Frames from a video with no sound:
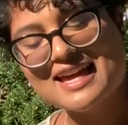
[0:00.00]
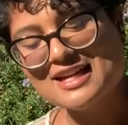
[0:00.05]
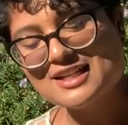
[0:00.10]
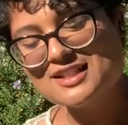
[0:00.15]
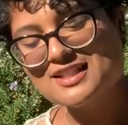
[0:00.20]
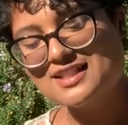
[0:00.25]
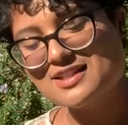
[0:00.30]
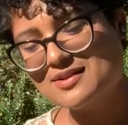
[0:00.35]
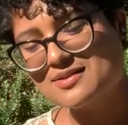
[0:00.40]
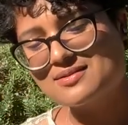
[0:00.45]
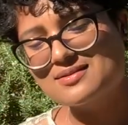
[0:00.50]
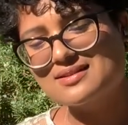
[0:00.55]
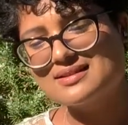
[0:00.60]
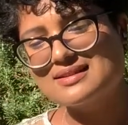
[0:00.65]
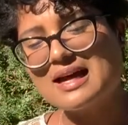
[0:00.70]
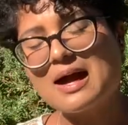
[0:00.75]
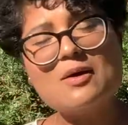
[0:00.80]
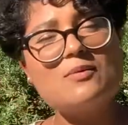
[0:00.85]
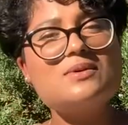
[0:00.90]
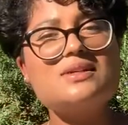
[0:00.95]
So
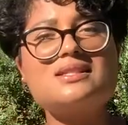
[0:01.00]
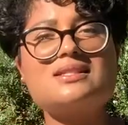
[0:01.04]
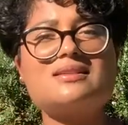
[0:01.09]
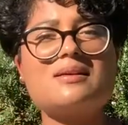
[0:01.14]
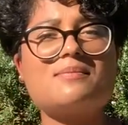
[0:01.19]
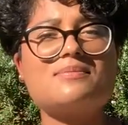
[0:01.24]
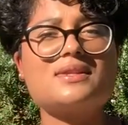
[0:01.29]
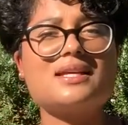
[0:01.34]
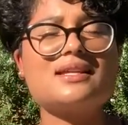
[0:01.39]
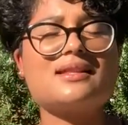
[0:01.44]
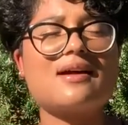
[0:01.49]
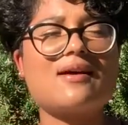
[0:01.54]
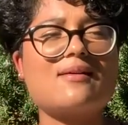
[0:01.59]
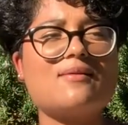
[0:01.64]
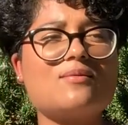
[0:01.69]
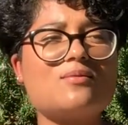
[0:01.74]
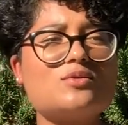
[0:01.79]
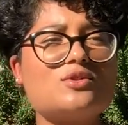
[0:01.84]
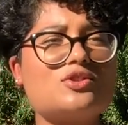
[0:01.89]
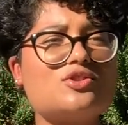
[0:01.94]
that was something that
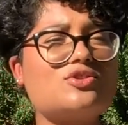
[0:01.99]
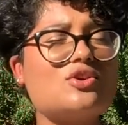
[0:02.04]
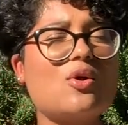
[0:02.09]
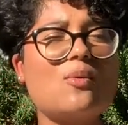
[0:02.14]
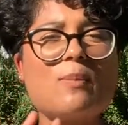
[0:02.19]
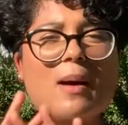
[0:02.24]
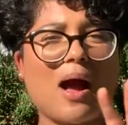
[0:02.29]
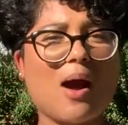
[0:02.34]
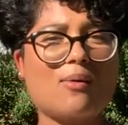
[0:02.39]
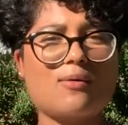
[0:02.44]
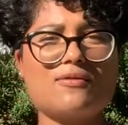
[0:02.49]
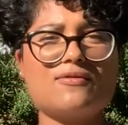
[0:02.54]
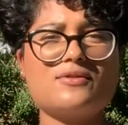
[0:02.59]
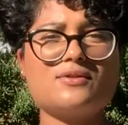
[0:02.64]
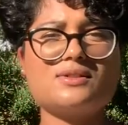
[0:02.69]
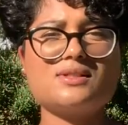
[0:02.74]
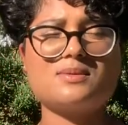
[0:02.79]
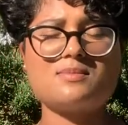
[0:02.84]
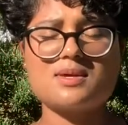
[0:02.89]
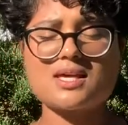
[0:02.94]
was so powerful
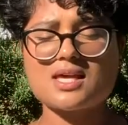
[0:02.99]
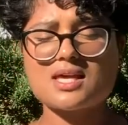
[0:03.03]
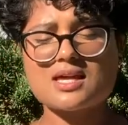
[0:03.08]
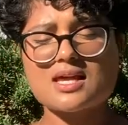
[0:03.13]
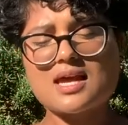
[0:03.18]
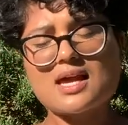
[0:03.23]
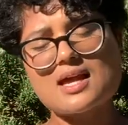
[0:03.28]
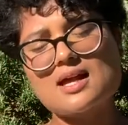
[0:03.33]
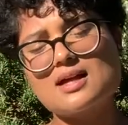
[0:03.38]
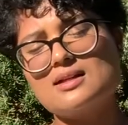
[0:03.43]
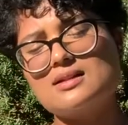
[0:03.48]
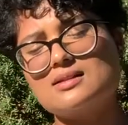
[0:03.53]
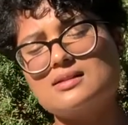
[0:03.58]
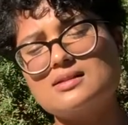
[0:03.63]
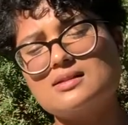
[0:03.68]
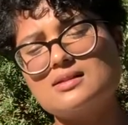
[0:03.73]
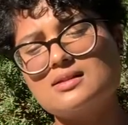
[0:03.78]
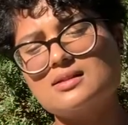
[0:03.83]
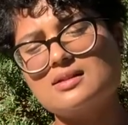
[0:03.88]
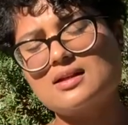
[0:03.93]
to me, and
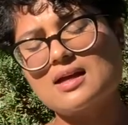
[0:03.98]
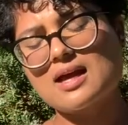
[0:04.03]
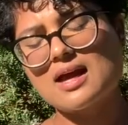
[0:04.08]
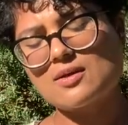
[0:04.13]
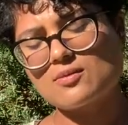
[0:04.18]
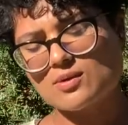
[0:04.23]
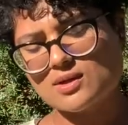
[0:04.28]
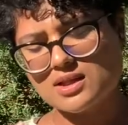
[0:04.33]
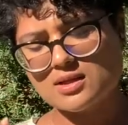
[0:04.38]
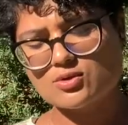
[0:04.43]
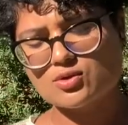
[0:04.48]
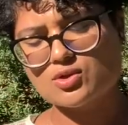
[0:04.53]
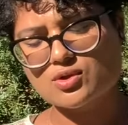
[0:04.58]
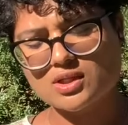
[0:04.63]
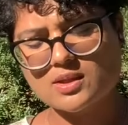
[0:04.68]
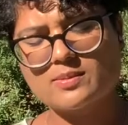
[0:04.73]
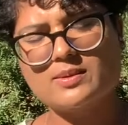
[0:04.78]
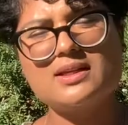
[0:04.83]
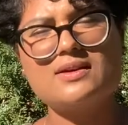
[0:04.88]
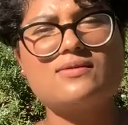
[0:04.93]
I really
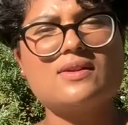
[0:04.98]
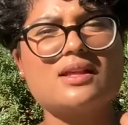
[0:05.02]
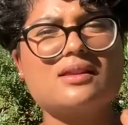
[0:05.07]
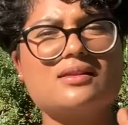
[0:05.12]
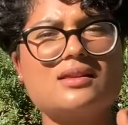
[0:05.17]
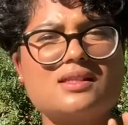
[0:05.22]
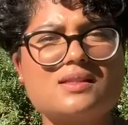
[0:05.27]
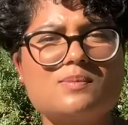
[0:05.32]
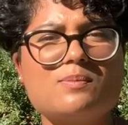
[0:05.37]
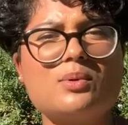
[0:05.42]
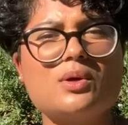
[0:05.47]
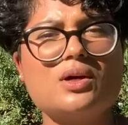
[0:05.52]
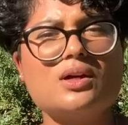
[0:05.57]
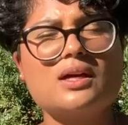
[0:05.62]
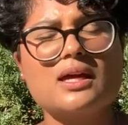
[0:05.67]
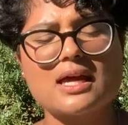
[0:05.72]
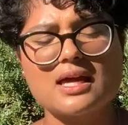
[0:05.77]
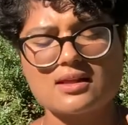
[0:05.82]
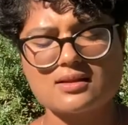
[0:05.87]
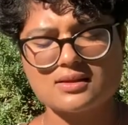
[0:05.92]
truly believe that this book
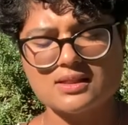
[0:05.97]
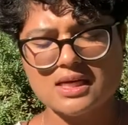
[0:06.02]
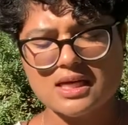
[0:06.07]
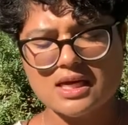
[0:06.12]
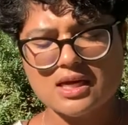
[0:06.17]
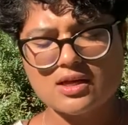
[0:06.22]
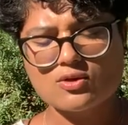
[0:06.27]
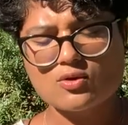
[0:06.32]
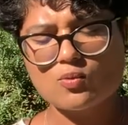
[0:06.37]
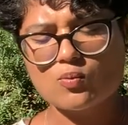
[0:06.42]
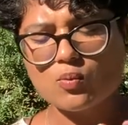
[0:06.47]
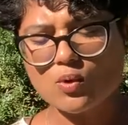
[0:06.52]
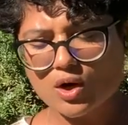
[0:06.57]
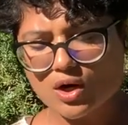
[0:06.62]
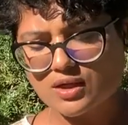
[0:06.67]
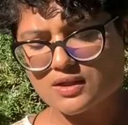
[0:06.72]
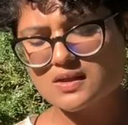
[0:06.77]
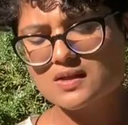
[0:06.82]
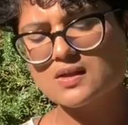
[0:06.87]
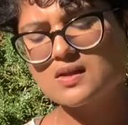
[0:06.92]
and the
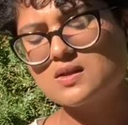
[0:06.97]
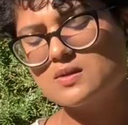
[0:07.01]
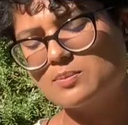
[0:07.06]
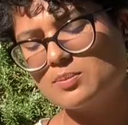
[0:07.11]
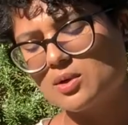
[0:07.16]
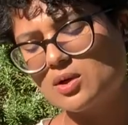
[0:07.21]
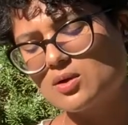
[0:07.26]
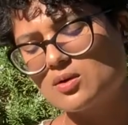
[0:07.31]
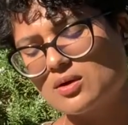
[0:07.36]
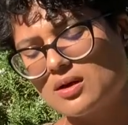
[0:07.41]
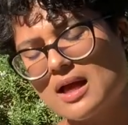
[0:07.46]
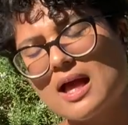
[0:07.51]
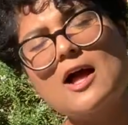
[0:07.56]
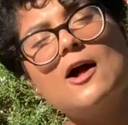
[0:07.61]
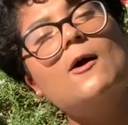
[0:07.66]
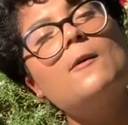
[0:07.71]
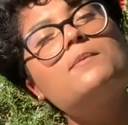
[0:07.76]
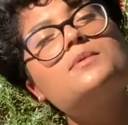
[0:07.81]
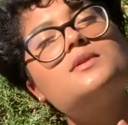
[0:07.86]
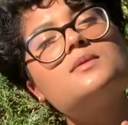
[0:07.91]
words in this book
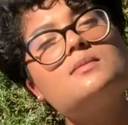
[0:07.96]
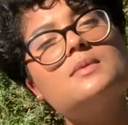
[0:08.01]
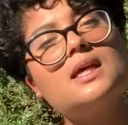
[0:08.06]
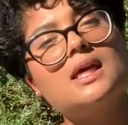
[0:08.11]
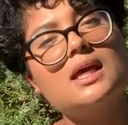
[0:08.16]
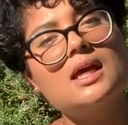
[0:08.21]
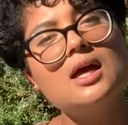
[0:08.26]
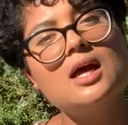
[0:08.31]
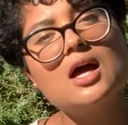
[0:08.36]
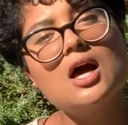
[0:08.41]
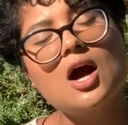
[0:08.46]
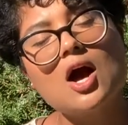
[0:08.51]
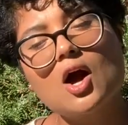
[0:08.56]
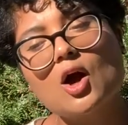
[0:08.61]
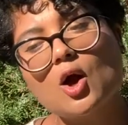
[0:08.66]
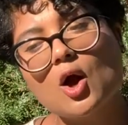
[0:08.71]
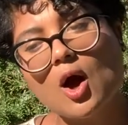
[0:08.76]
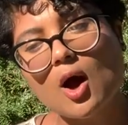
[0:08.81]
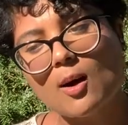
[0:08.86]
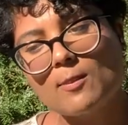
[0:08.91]
helped me
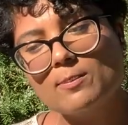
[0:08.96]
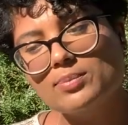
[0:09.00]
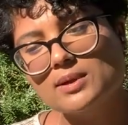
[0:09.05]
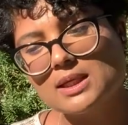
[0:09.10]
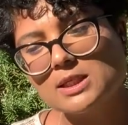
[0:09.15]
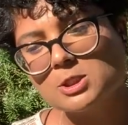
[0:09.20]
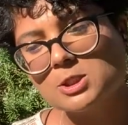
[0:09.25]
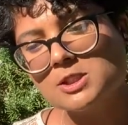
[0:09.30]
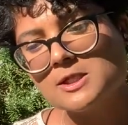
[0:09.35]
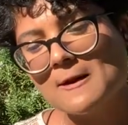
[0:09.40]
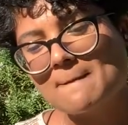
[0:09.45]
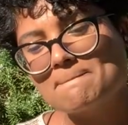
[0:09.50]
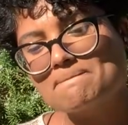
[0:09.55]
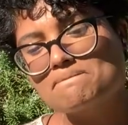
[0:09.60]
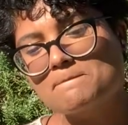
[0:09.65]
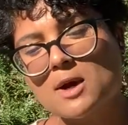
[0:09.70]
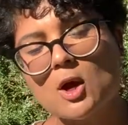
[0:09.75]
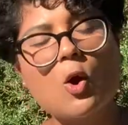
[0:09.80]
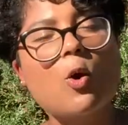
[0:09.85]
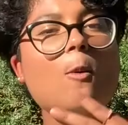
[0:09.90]
accomplish
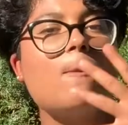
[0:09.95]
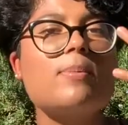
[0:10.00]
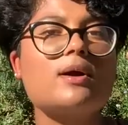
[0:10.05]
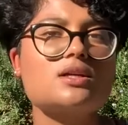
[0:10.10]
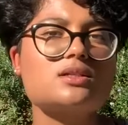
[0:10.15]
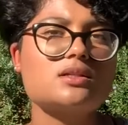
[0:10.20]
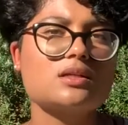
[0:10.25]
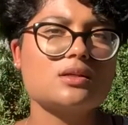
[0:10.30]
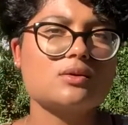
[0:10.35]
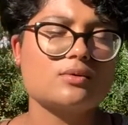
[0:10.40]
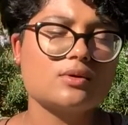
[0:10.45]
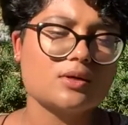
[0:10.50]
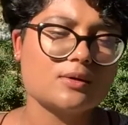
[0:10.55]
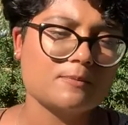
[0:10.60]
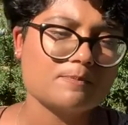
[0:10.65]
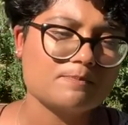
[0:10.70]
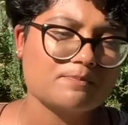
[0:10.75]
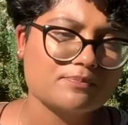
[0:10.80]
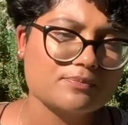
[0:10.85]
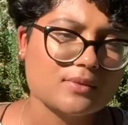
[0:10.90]
my whole Barcelona,
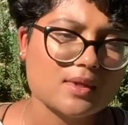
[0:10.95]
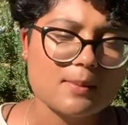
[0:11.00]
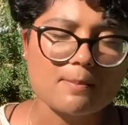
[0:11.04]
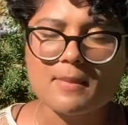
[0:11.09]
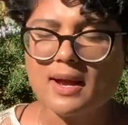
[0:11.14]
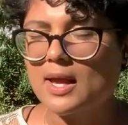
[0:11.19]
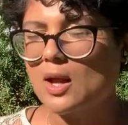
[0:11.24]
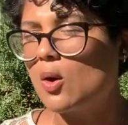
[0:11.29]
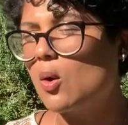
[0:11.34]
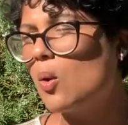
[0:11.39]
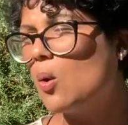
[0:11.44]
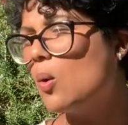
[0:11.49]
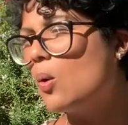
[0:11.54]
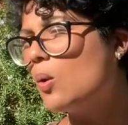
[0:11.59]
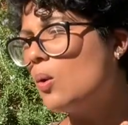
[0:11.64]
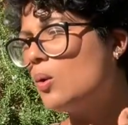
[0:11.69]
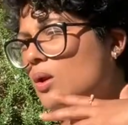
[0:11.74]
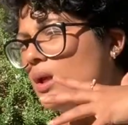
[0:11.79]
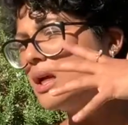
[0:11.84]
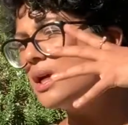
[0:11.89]
my
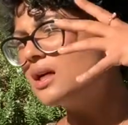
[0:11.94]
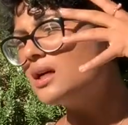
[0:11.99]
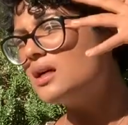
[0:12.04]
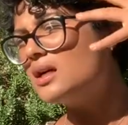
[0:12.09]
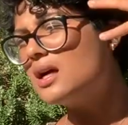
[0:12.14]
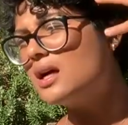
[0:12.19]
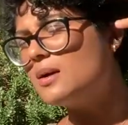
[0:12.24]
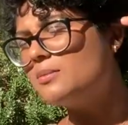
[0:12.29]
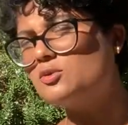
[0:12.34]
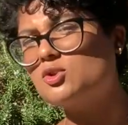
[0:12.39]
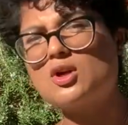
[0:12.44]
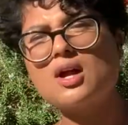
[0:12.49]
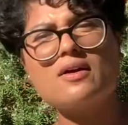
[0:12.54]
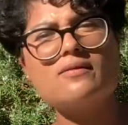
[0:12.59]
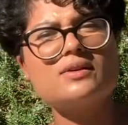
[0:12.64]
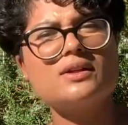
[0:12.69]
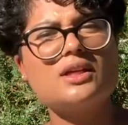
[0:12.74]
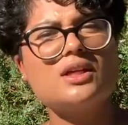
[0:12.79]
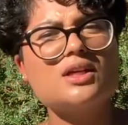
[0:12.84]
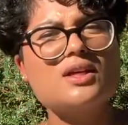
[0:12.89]
whole
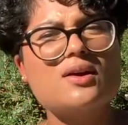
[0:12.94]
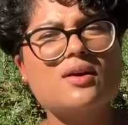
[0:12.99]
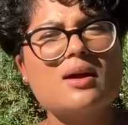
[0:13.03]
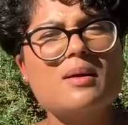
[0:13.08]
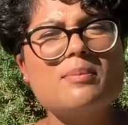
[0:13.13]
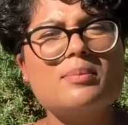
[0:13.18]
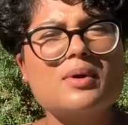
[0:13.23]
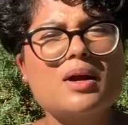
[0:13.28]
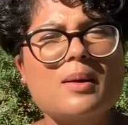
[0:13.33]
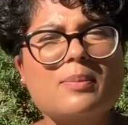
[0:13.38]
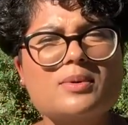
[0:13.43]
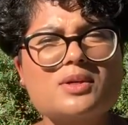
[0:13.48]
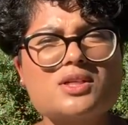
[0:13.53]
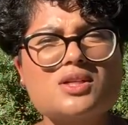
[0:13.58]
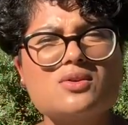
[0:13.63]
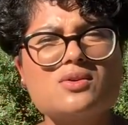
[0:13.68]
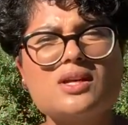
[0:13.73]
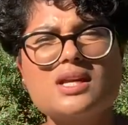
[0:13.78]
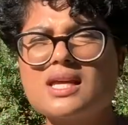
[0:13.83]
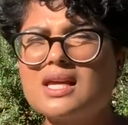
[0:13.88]
traveling Europe
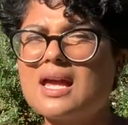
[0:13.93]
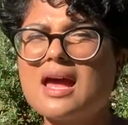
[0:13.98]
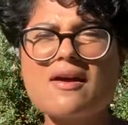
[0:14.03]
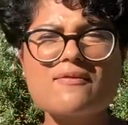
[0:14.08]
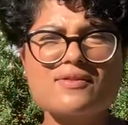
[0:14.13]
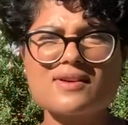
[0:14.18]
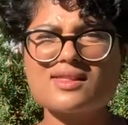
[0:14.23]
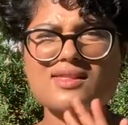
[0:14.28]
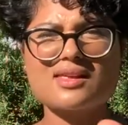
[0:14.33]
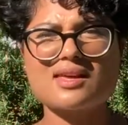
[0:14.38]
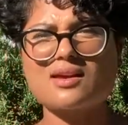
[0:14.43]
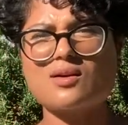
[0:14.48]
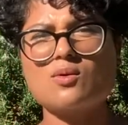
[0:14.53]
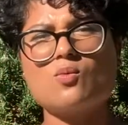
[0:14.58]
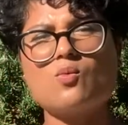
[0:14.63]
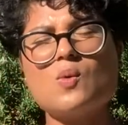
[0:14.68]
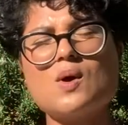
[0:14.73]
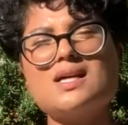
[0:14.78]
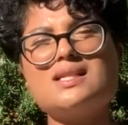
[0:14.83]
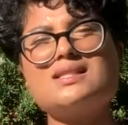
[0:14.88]
opportunity. Everything
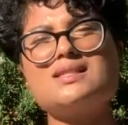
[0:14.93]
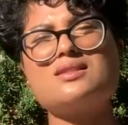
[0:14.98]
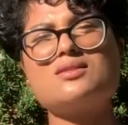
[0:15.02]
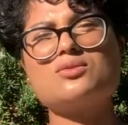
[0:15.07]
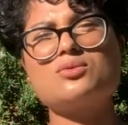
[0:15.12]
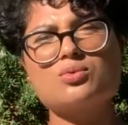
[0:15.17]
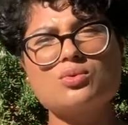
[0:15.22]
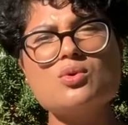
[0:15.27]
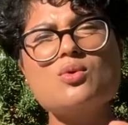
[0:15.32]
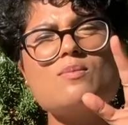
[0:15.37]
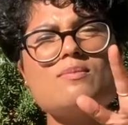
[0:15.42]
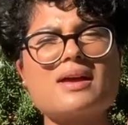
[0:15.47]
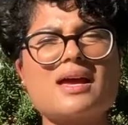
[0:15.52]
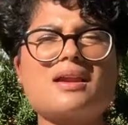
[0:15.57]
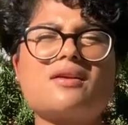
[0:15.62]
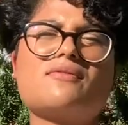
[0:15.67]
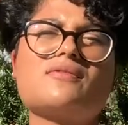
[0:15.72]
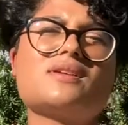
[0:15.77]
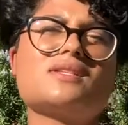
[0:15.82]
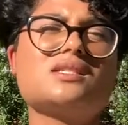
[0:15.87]
was through
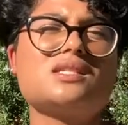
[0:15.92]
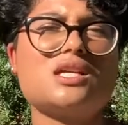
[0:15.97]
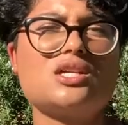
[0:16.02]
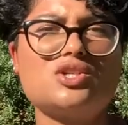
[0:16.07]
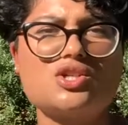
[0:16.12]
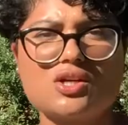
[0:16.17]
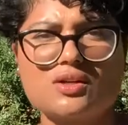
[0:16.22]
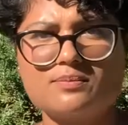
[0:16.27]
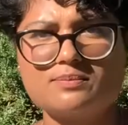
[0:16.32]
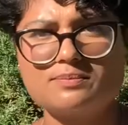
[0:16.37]
manifestation.